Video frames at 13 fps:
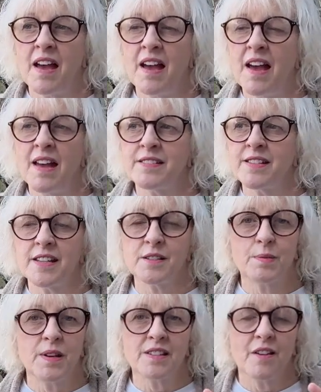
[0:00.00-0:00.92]
antiques
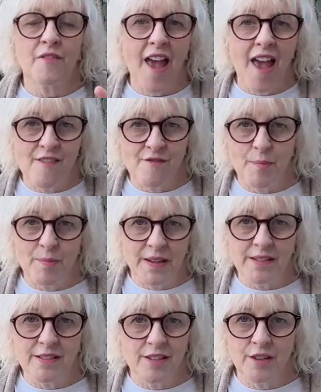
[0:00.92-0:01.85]
place I've ever
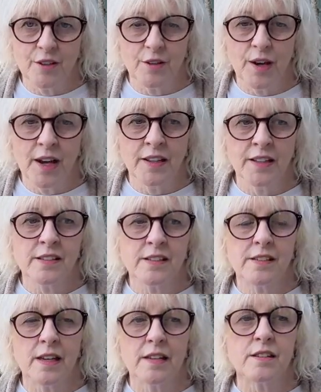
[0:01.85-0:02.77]
been to, and
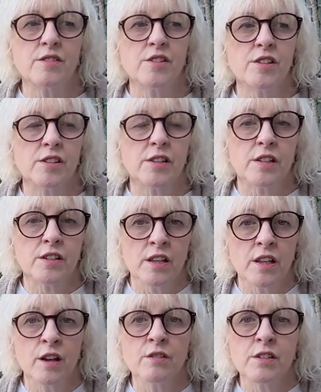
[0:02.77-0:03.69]
it's just, there's
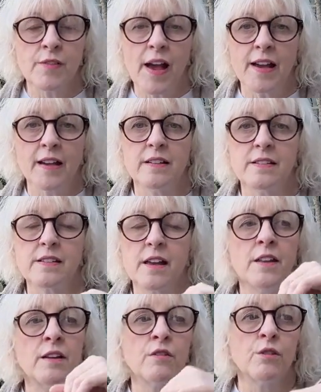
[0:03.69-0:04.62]
loads of hangers
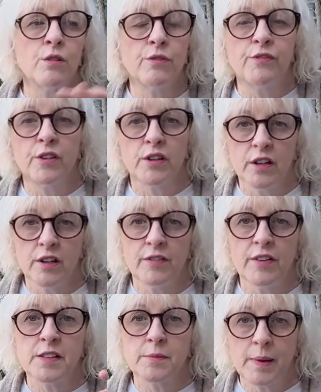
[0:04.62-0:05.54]
and they're all full of
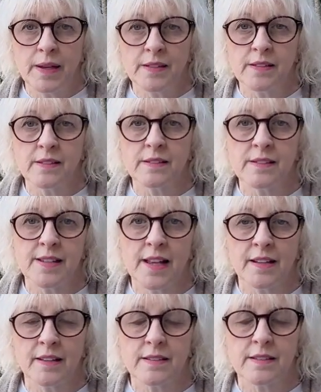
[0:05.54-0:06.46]
independent
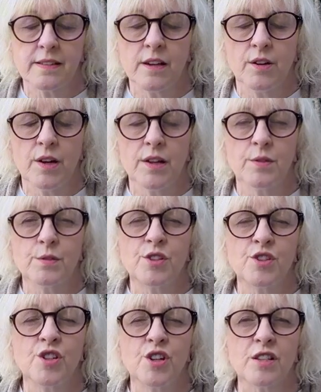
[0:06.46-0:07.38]
sellers, so it was
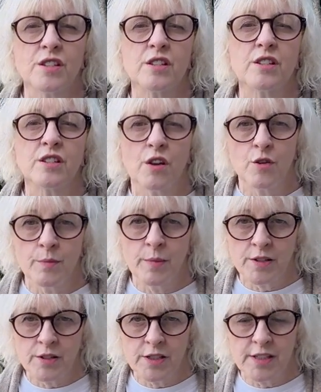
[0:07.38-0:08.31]
just so
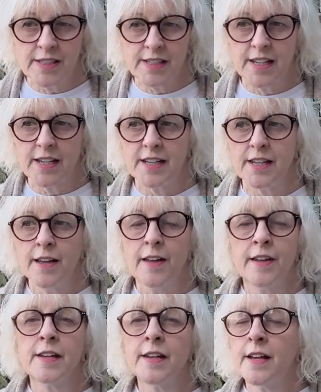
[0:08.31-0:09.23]
much to see.
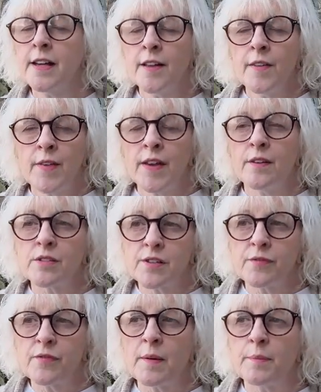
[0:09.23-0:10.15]
It was
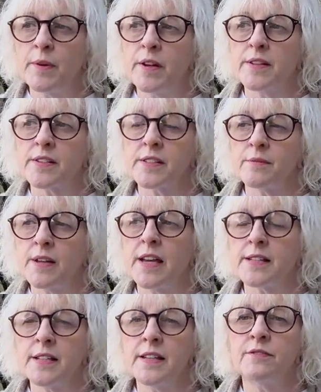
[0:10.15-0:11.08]
fabulous, and we
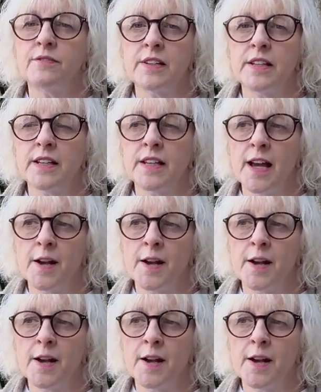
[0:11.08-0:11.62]
had a lovely